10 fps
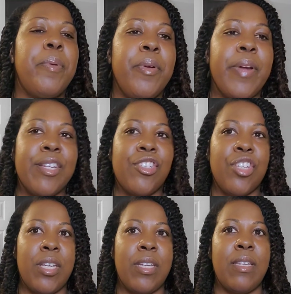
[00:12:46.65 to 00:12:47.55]

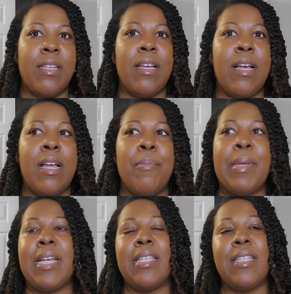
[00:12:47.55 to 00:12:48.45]
progression
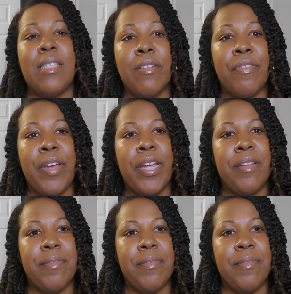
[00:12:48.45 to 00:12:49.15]
because he's afraid.